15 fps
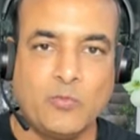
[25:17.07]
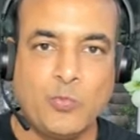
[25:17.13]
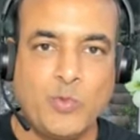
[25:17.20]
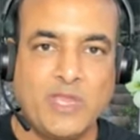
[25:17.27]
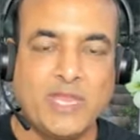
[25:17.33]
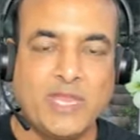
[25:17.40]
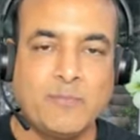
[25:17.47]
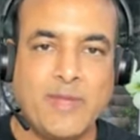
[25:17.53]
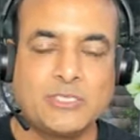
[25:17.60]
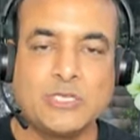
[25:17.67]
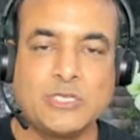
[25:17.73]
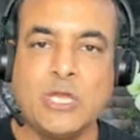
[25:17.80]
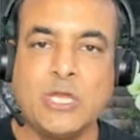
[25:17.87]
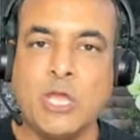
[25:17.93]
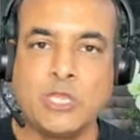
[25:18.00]
weekend
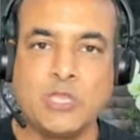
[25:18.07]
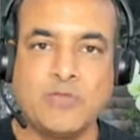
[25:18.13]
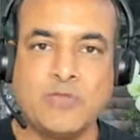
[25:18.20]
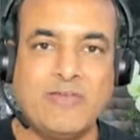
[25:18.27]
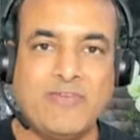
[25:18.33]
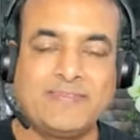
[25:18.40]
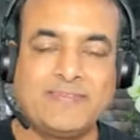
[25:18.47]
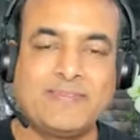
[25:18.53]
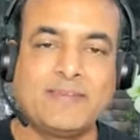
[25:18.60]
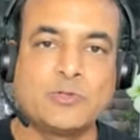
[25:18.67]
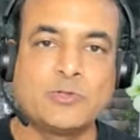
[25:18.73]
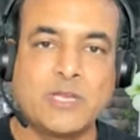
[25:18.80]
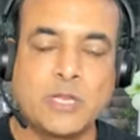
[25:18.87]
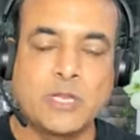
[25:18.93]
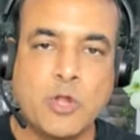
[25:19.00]
batch, you will have access
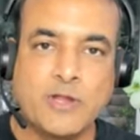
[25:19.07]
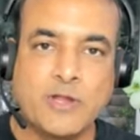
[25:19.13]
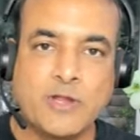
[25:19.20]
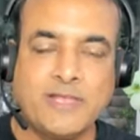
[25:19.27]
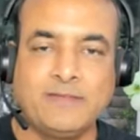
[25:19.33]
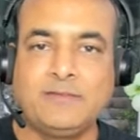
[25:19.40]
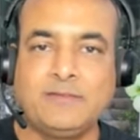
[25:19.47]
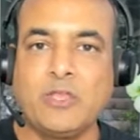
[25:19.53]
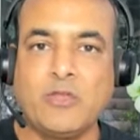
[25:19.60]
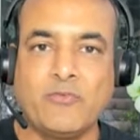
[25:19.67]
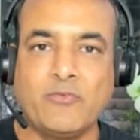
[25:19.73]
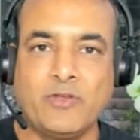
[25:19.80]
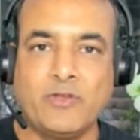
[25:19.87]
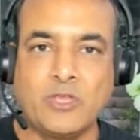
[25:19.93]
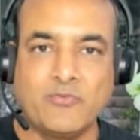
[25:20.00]
to the recordings, you
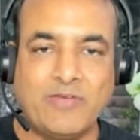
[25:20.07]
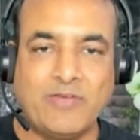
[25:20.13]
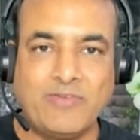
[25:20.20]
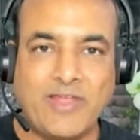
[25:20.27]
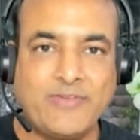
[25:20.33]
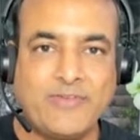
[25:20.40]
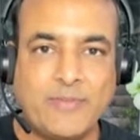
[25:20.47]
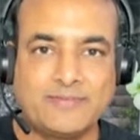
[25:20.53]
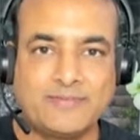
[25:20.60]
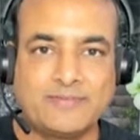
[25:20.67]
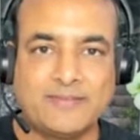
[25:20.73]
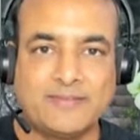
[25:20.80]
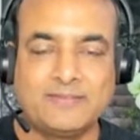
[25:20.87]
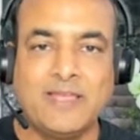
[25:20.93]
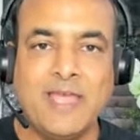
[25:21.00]
will have lifetime
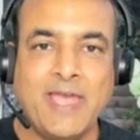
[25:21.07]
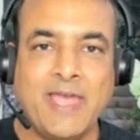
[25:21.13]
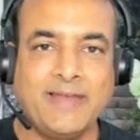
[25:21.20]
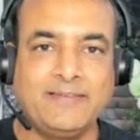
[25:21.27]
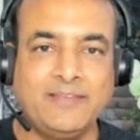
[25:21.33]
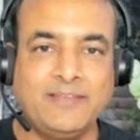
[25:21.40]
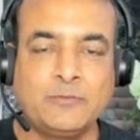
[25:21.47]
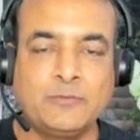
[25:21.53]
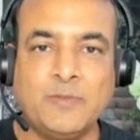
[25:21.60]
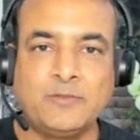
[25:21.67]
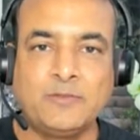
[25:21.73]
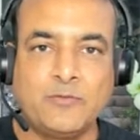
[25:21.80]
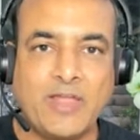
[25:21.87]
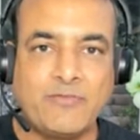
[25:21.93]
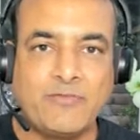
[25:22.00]
access, and 6
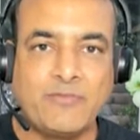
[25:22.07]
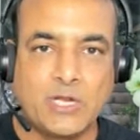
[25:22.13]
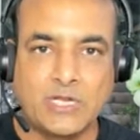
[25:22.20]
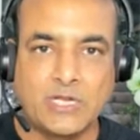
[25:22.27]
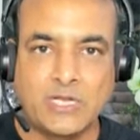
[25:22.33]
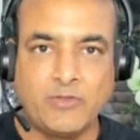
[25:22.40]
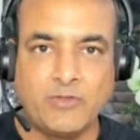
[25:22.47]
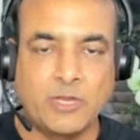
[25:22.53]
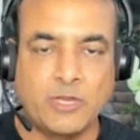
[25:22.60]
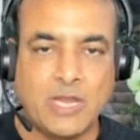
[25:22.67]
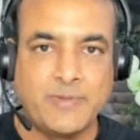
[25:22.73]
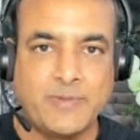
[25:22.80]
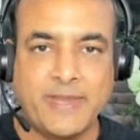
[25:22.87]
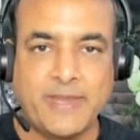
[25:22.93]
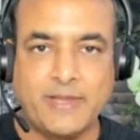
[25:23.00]
months of live interactive. You can
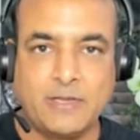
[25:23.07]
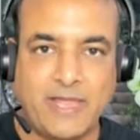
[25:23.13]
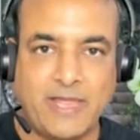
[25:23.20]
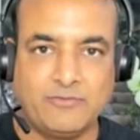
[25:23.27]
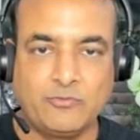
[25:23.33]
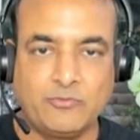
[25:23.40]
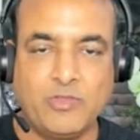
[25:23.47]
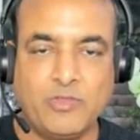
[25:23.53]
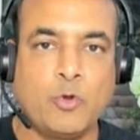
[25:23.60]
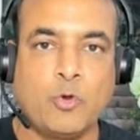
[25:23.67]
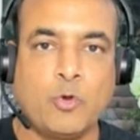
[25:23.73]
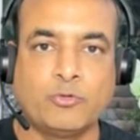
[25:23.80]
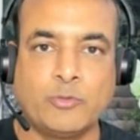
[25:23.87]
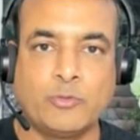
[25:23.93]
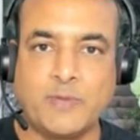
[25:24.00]
update as we
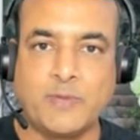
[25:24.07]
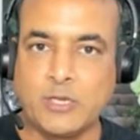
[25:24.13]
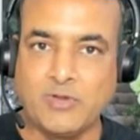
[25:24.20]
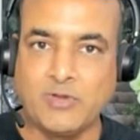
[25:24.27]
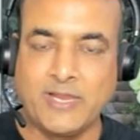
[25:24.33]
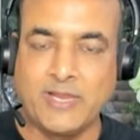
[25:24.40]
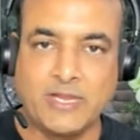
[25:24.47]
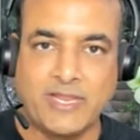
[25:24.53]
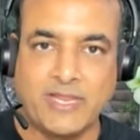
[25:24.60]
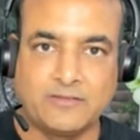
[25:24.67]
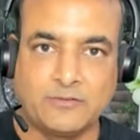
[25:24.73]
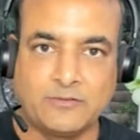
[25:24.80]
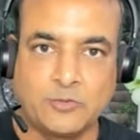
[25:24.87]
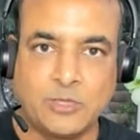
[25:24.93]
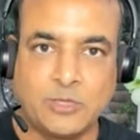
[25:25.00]
course update, you will get
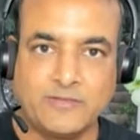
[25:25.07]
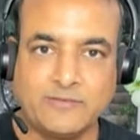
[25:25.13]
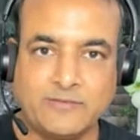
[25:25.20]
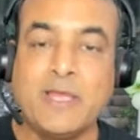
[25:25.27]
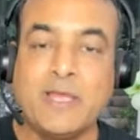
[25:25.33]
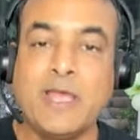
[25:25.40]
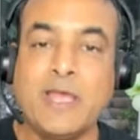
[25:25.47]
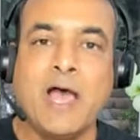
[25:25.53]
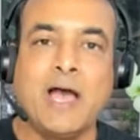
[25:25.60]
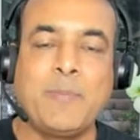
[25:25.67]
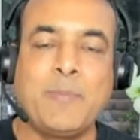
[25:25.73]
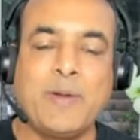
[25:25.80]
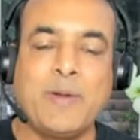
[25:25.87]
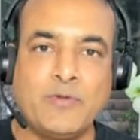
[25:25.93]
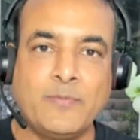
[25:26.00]
access to all this.
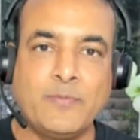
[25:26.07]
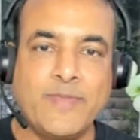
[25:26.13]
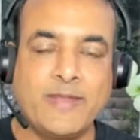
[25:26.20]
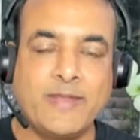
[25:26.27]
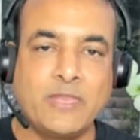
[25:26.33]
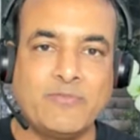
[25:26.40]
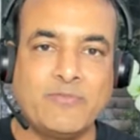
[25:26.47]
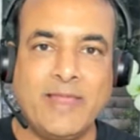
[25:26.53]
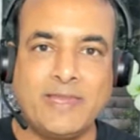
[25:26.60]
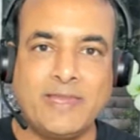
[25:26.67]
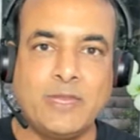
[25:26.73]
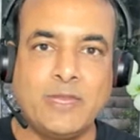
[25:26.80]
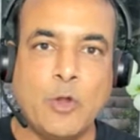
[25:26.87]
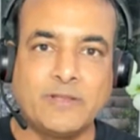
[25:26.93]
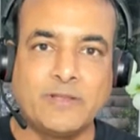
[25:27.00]
Apart from that, you will
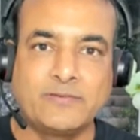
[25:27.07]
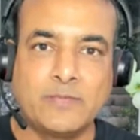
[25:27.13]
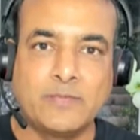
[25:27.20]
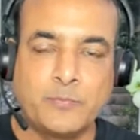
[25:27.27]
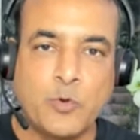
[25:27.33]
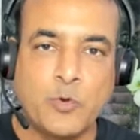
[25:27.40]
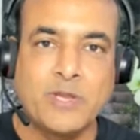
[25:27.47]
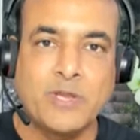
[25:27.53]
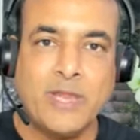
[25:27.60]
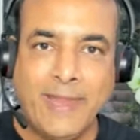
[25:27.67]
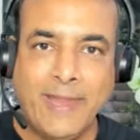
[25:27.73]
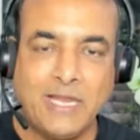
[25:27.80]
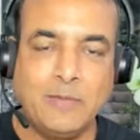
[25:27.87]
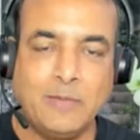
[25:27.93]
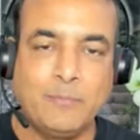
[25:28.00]
need all the support,
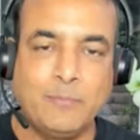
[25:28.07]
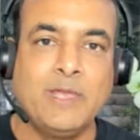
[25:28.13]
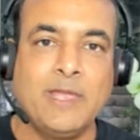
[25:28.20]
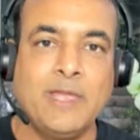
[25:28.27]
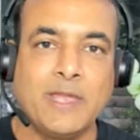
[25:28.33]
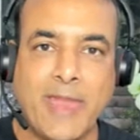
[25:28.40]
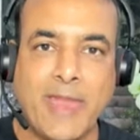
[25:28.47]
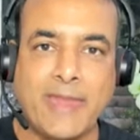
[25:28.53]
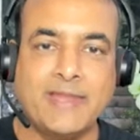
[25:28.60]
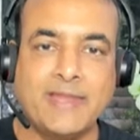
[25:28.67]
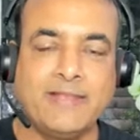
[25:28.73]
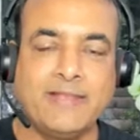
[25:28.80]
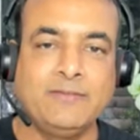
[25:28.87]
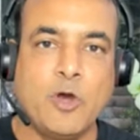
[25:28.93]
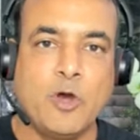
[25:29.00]
help,
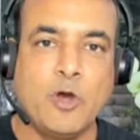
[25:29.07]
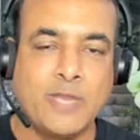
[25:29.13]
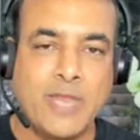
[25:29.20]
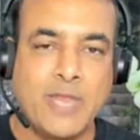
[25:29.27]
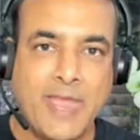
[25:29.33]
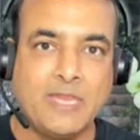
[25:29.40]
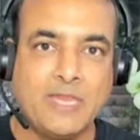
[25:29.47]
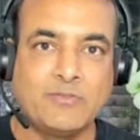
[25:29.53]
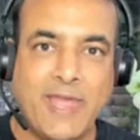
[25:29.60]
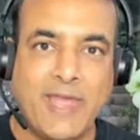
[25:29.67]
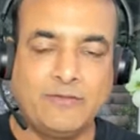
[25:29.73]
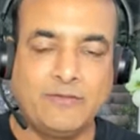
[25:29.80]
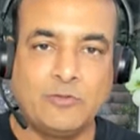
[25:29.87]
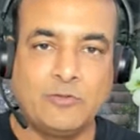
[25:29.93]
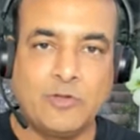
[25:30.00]
guidance on any of the
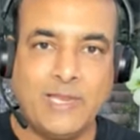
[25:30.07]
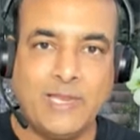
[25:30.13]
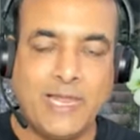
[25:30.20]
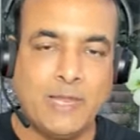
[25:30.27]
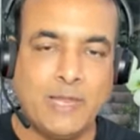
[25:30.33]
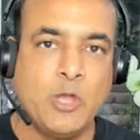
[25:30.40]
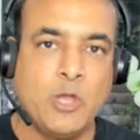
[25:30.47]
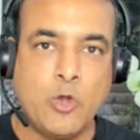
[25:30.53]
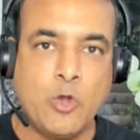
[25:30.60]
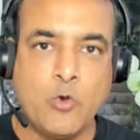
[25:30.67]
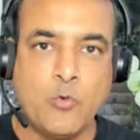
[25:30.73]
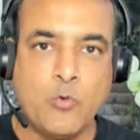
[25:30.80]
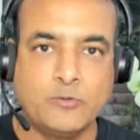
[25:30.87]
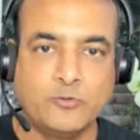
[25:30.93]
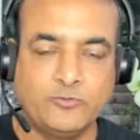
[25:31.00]
hands-on lab
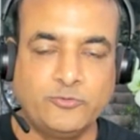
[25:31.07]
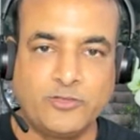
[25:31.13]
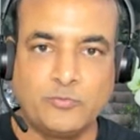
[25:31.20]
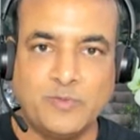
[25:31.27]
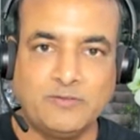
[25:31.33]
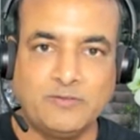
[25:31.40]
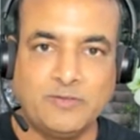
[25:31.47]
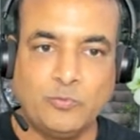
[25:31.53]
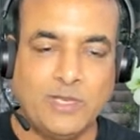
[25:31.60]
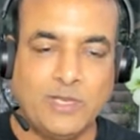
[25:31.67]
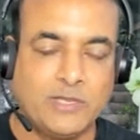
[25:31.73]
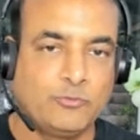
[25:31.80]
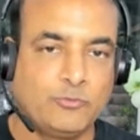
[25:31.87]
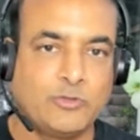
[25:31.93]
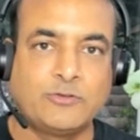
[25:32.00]
over those 6 months as
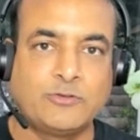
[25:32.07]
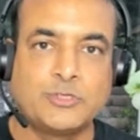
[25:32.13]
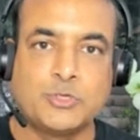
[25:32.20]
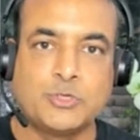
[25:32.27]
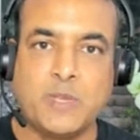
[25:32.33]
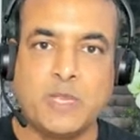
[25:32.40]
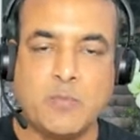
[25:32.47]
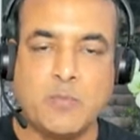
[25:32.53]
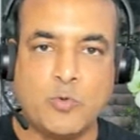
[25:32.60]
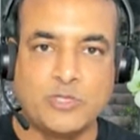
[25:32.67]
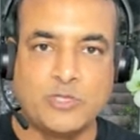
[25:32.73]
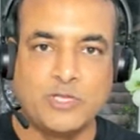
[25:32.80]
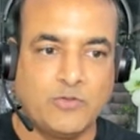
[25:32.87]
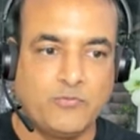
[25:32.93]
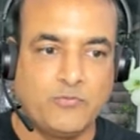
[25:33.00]
well. So that should be more
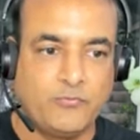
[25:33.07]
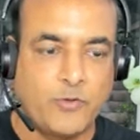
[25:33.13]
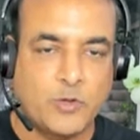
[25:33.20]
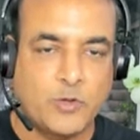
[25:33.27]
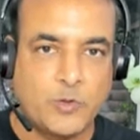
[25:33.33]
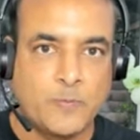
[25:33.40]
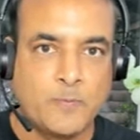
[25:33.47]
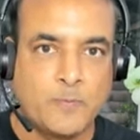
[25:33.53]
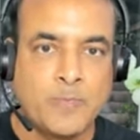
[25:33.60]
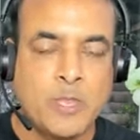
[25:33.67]
than enough for you.